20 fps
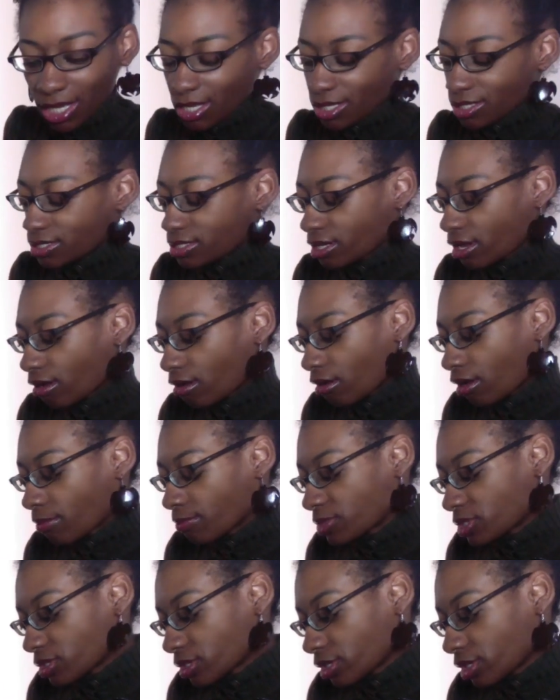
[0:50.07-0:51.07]
So I'm
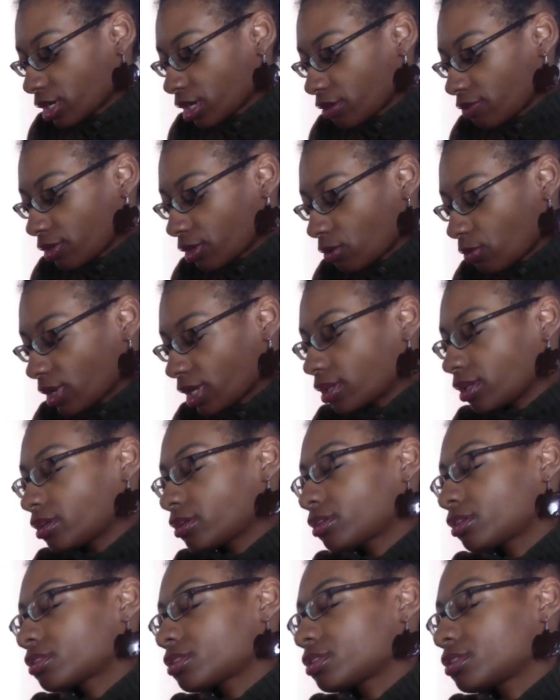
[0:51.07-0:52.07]
just going to give it a quick
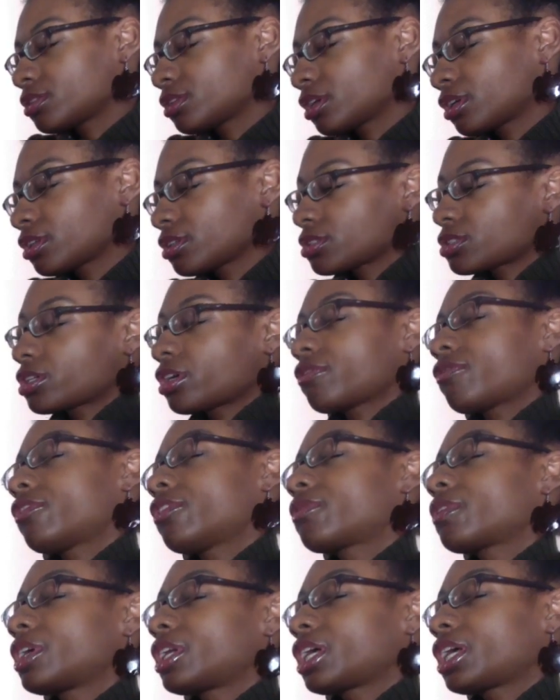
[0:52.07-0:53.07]
little another shuffle. I'm
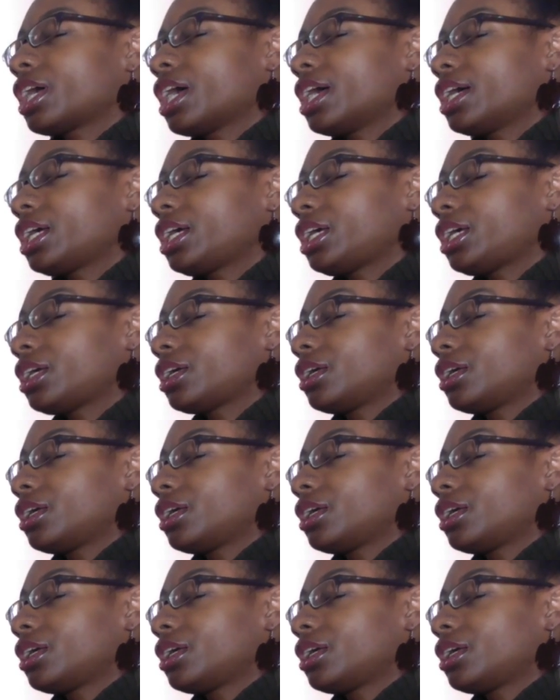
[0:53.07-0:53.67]
going to cut it.